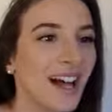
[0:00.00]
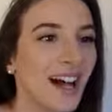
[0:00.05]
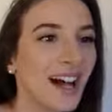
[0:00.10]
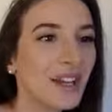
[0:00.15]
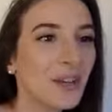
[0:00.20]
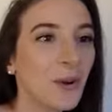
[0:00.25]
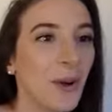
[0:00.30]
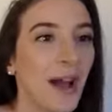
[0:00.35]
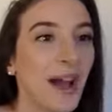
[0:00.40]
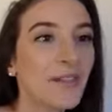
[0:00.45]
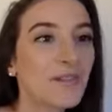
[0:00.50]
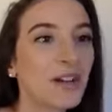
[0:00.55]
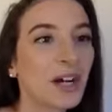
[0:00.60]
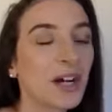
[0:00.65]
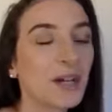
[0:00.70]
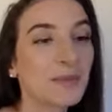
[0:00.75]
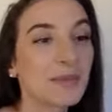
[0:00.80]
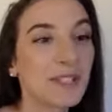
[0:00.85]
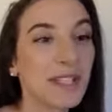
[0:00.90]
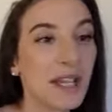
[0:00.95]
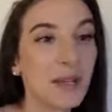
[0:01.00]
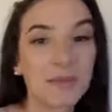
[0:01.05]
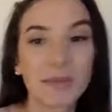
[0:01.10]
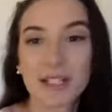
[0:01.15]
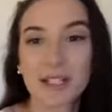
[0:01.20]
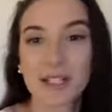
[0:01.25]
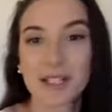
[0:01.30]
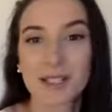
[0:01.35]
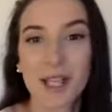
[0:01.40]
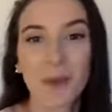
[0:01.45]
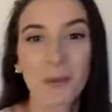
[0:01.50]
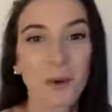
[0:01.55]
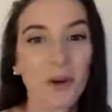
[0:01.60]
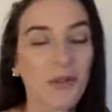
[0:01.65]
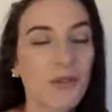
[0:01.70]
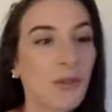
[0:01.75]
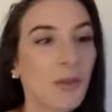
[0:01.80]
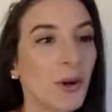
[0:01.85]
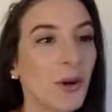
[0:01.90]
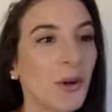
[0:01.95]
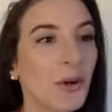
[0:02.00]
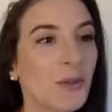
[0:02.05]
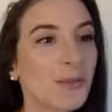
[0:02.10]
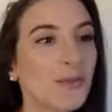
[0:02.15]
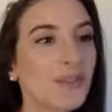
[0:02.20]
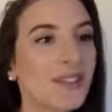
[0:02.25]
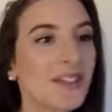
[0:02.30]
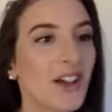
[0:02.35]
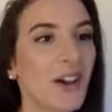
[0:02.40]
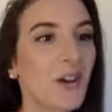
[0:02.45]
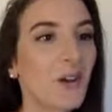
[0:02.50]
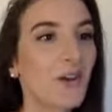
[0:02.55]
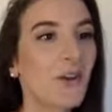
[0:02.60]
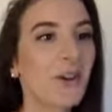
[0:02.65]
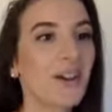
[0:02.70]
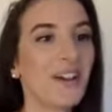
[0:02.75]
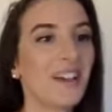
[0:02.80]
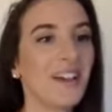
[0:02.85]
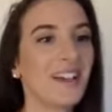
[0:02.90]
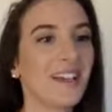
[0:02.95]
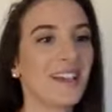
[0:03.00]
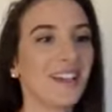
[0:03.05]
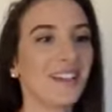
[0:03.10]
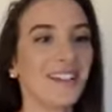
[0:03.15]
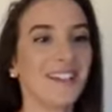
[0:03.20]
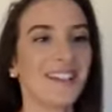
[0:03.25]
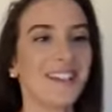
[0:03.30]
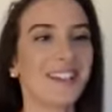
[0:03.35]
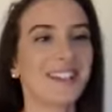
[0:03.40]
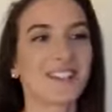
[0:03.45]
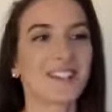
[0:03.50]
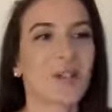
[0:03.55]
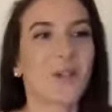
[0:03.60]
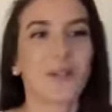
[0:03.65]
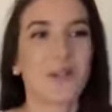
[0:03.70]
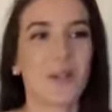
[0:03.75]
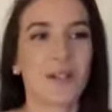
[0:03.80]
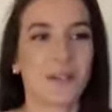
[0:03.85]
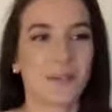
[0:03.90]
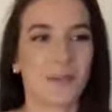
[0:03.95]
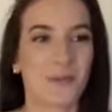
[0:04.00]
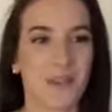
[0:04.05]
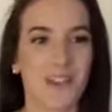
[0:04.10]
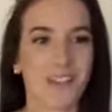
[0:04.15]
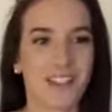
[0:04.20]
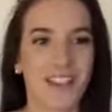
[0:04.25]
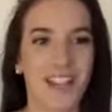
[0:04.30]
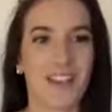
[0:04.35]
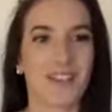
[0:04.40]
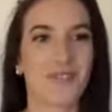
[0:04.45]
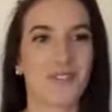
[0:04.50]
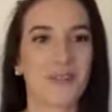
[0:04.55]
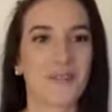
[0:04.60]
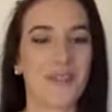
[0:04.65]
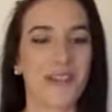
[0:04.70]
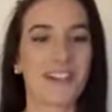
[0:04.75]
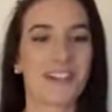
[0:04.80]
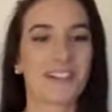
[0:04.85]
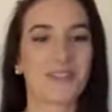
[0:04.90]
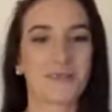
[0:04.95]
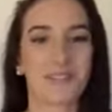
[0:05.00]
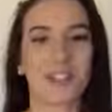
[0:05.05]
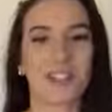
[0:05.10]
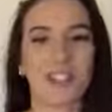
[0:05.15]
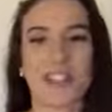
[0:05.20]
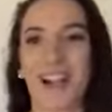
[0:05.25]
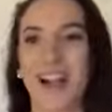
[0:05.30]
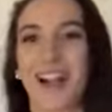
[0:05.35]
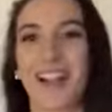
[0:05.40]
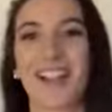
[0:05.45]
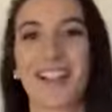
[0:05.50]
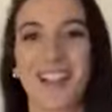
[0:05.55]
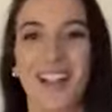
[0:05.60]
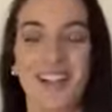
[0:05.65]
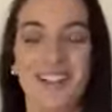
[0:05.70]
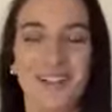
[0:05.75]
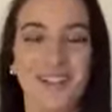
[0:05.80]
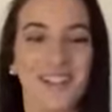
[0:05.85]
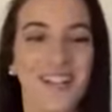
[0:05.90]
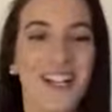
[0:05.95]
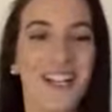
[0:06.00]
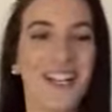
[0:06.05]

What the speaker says: I don't have a hump day because I work from home, so it's always a work day for me, which I love.